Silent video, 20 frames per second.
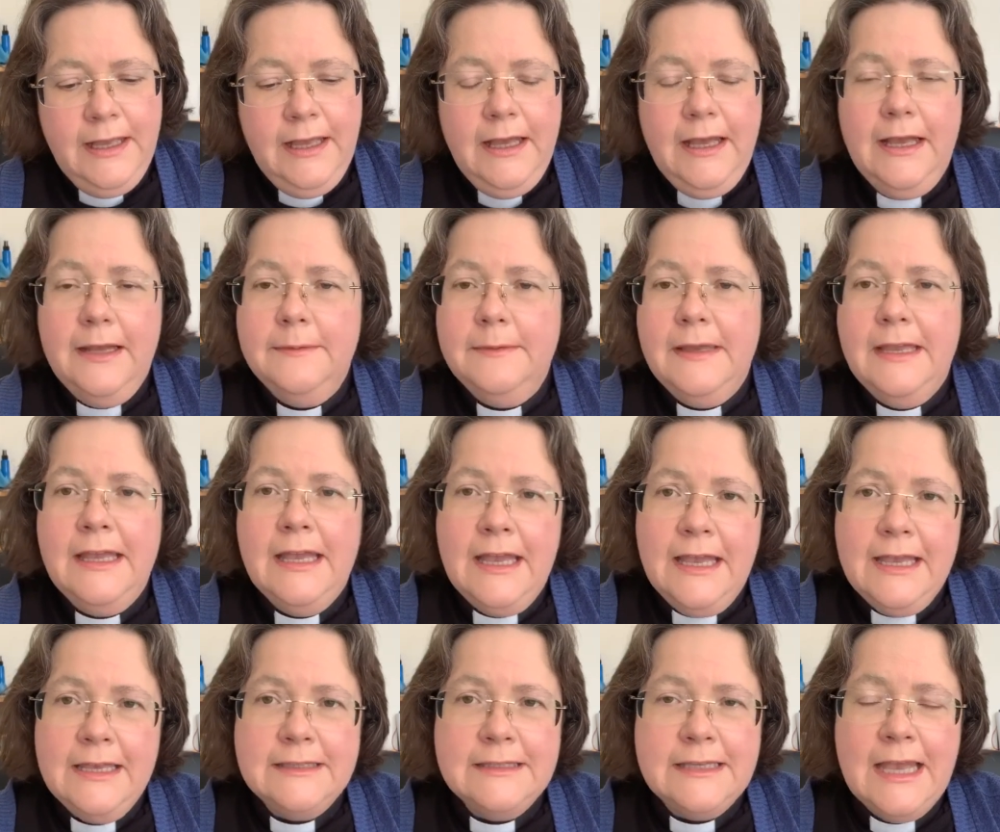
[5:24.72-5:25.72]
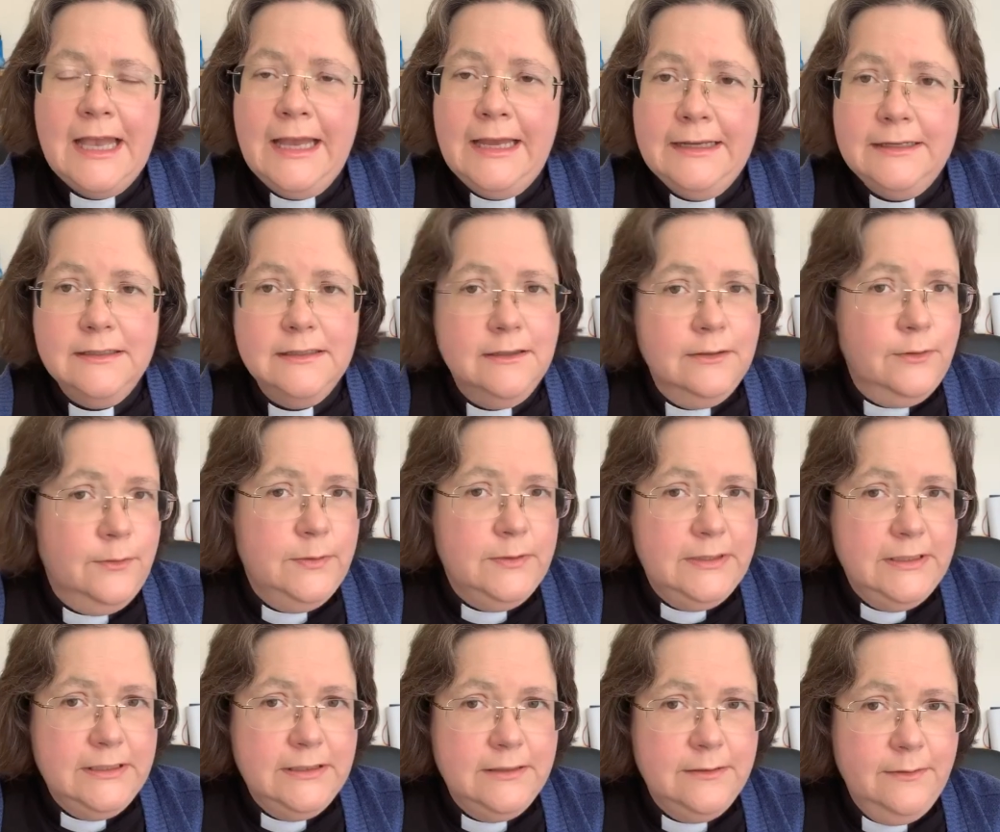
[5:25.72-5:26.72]
It has had,
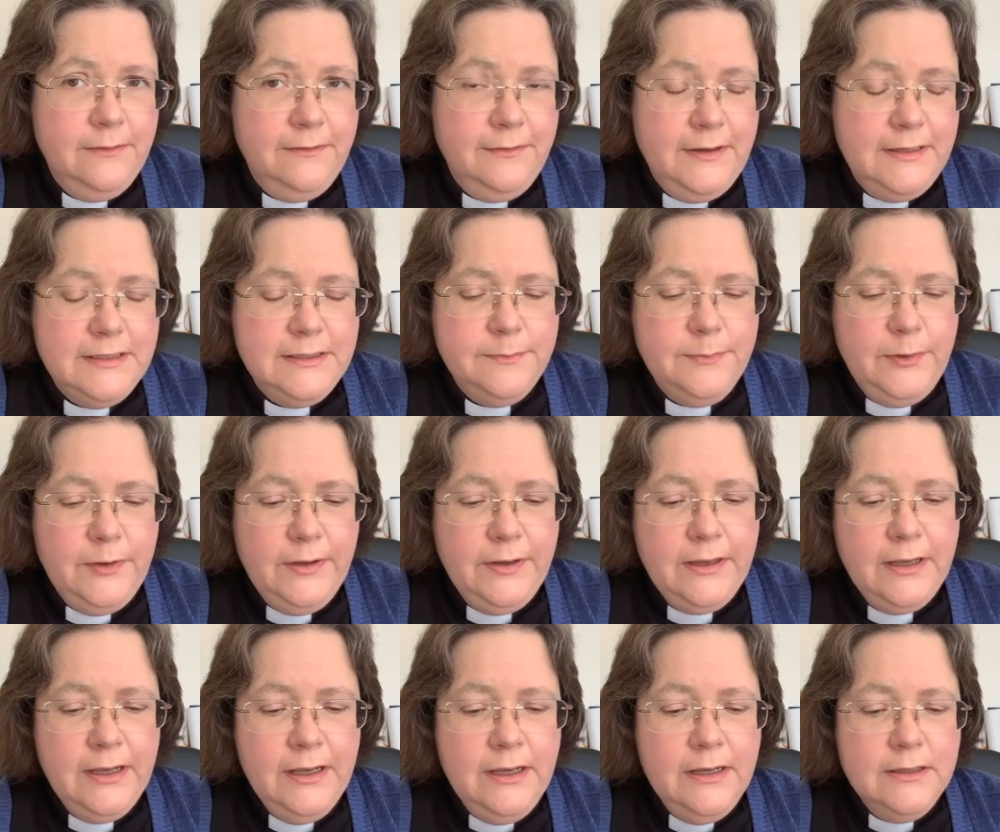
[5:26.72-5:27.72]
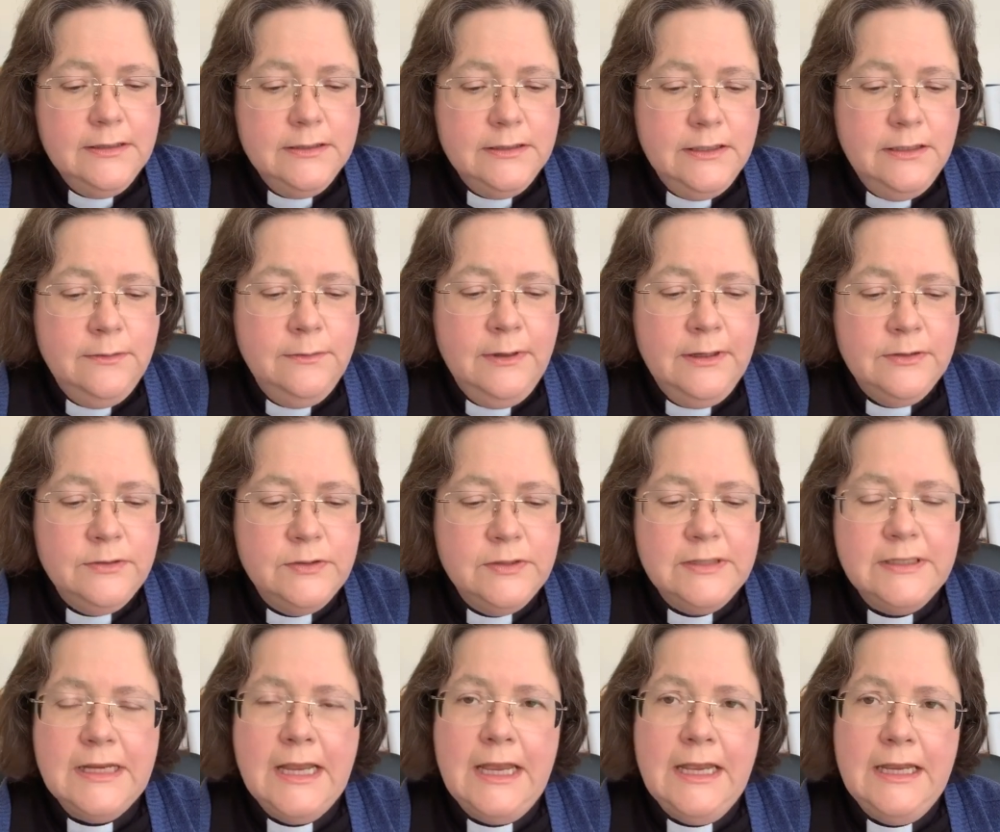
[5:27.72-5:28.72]
according to Facebook,
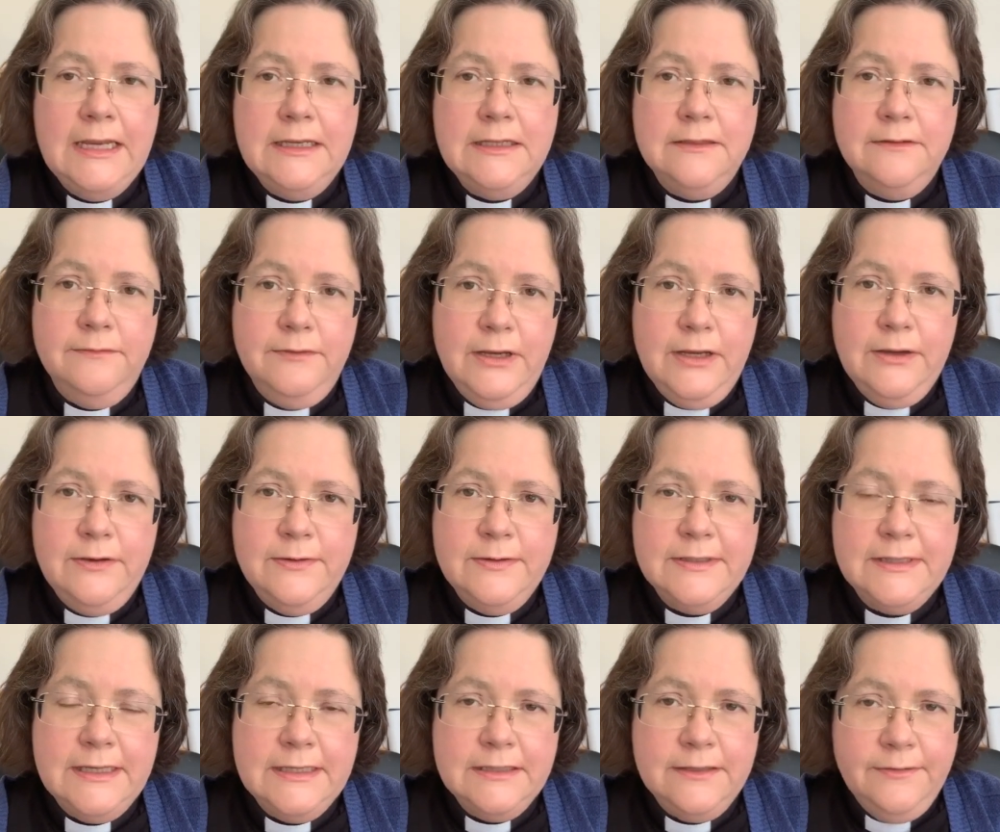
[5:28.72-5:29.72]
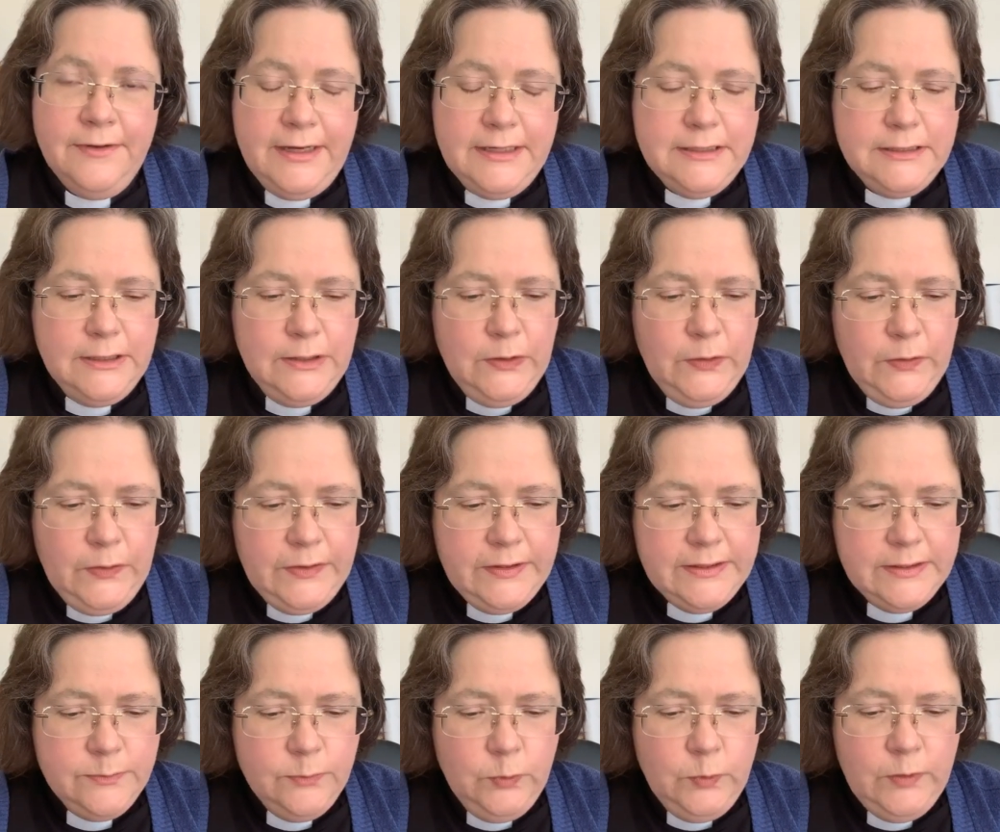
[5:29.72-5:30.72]
208 views as of 8 o'clock
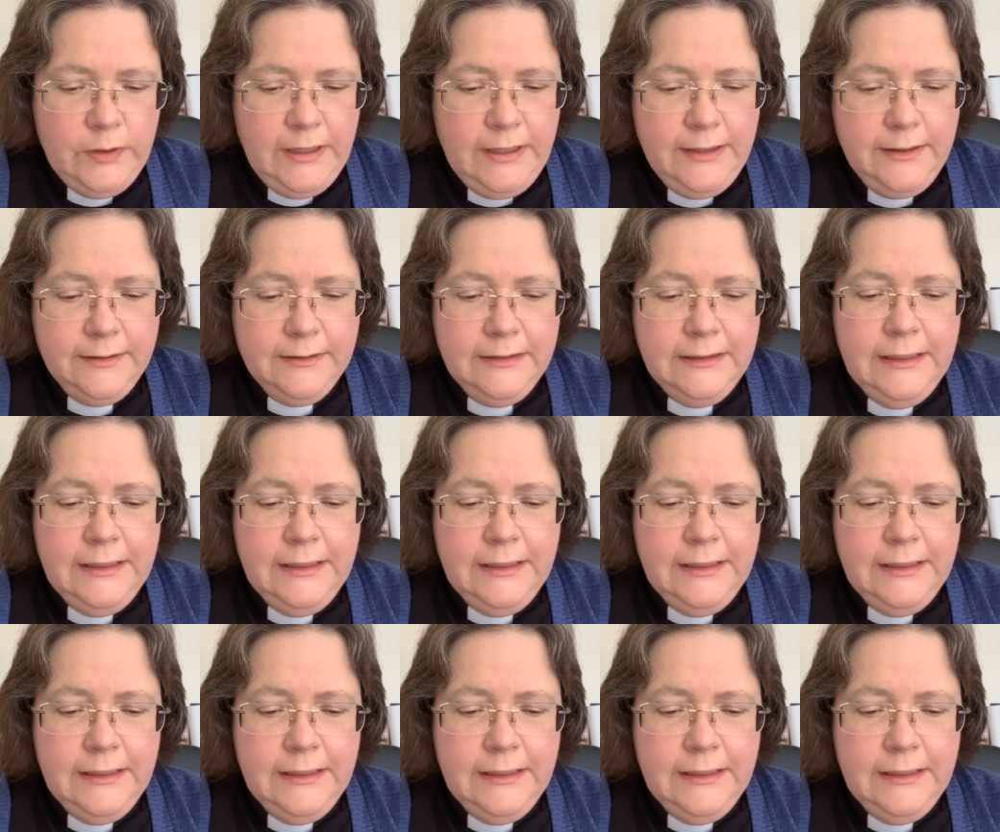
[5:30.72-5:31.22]
this morning.